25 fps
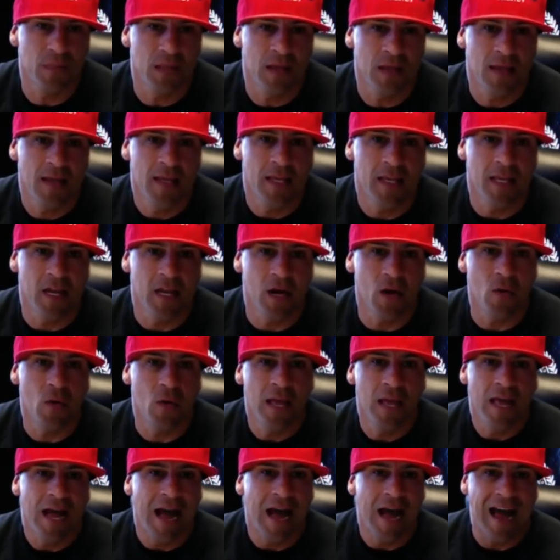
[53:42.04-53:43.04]
You know,
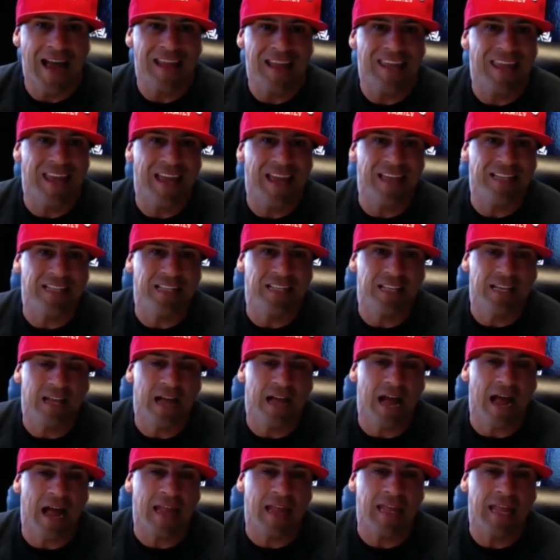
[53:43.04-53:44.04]
I can't
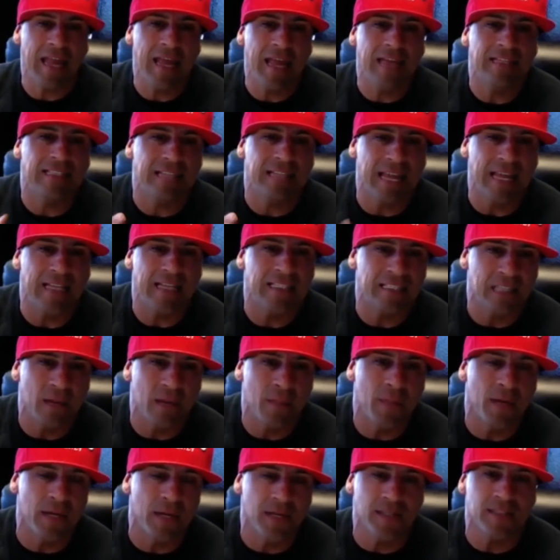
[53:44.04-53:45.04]
I can't take
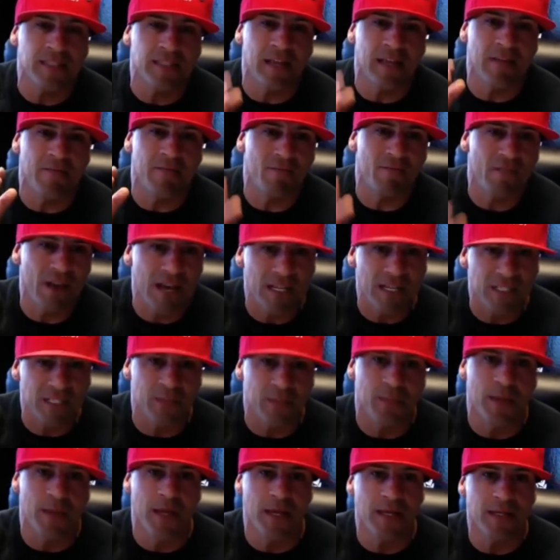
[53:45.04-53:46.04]
somebody's
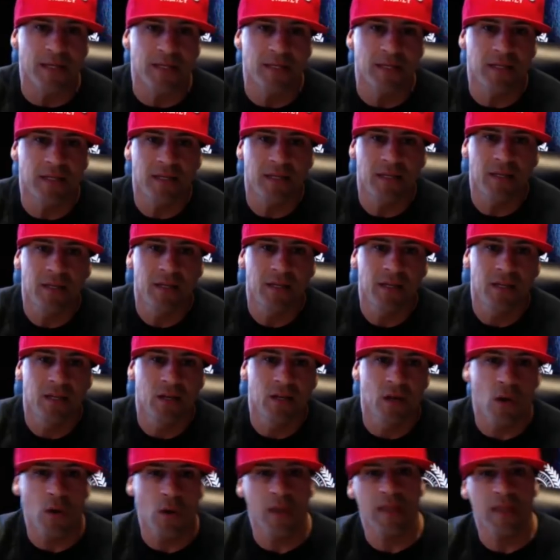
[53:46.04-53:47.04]
investment
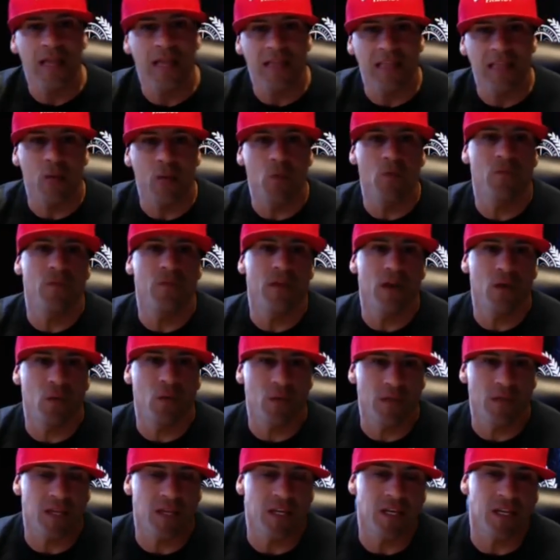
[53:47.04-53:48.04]
knowing that they will fail
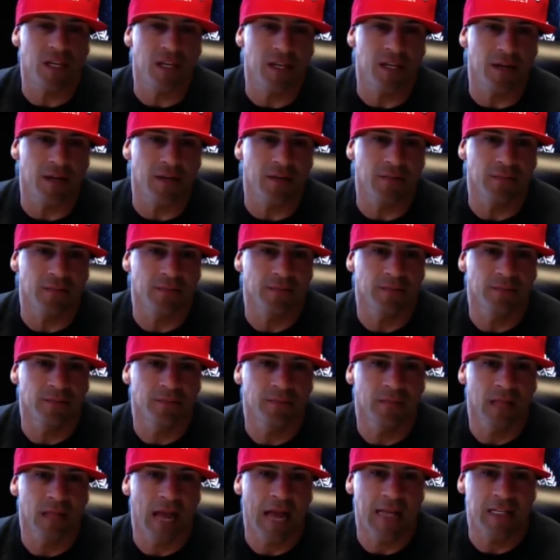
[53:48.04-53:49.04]
within a year.
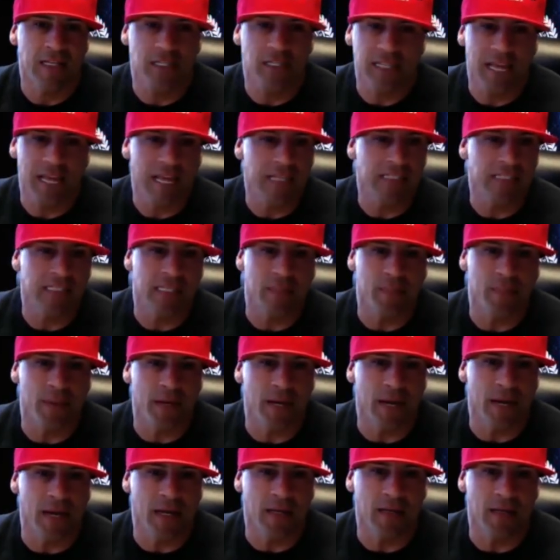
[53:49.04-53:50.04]
I just can't sleep at
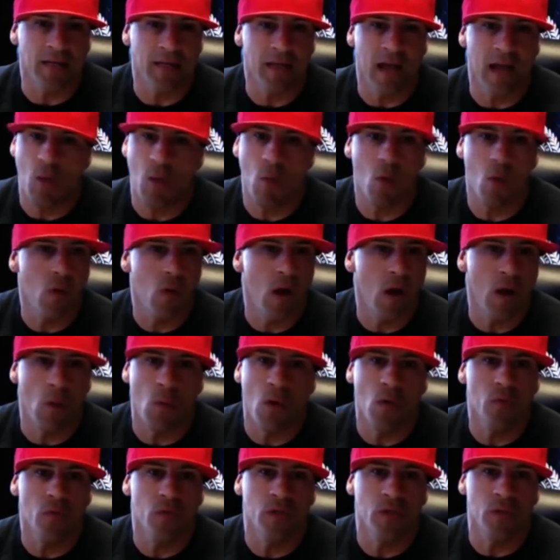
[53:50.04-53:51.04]
night. I won't I
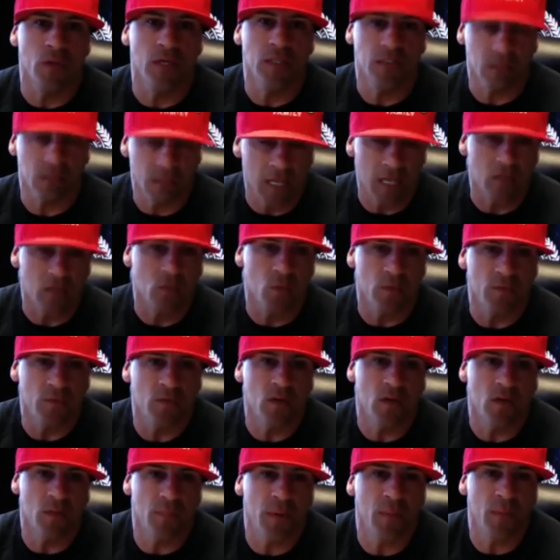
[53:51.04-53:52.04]
won't do it. So yes, we've
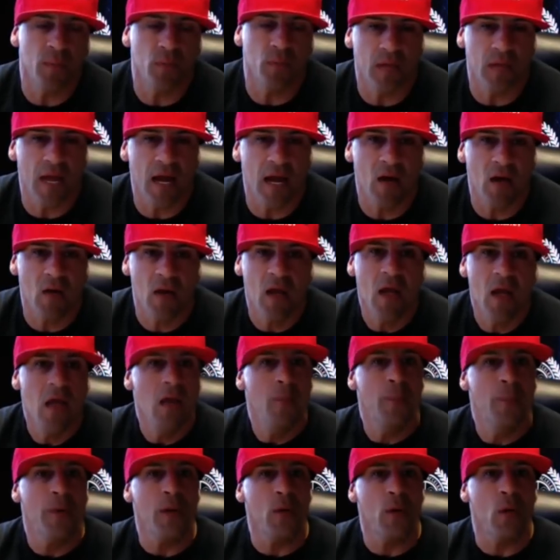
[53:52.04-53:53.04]
turned people down,
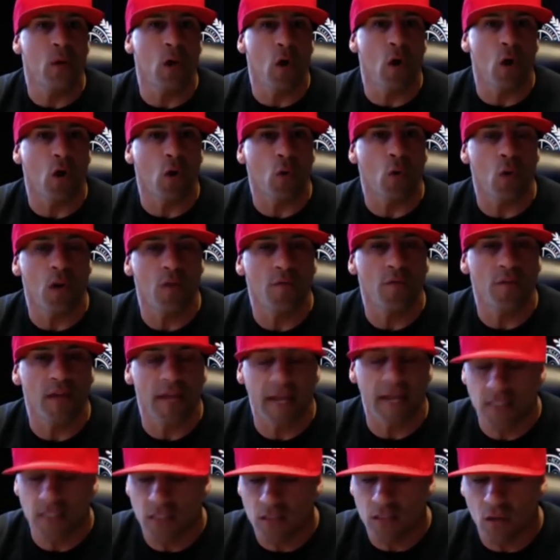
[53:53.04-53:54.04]
but our
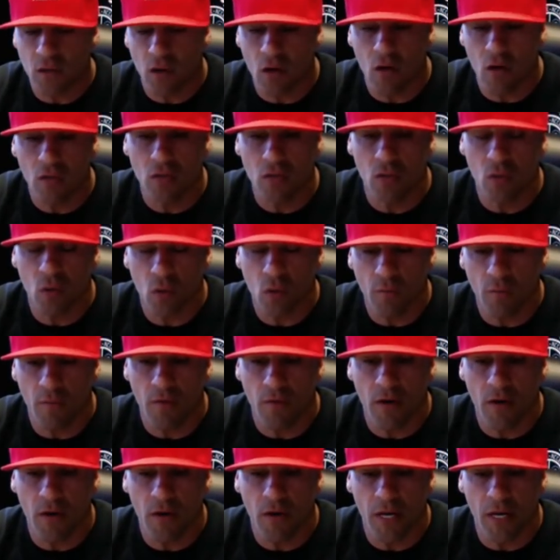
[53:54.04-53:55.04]
qualifications are also
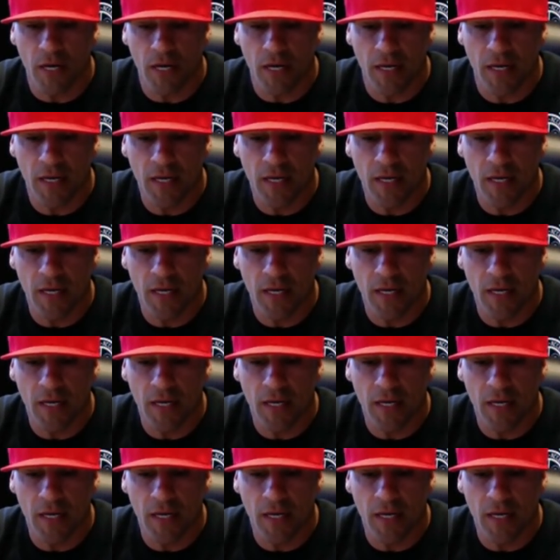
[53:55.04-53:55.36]
very